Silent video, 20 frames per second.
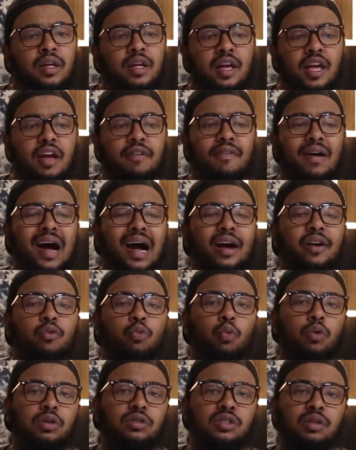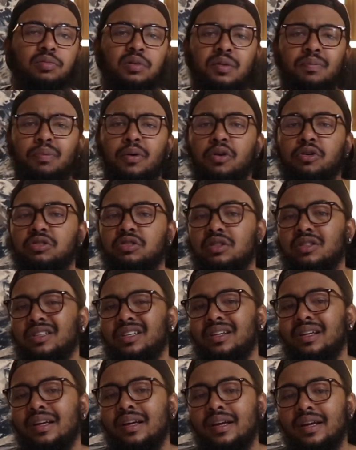If I want something
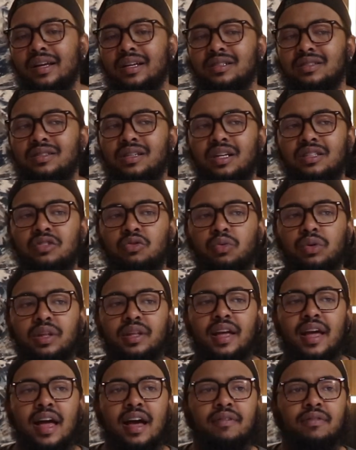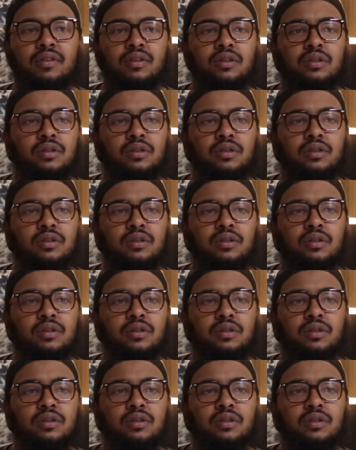personally, it doesn't really have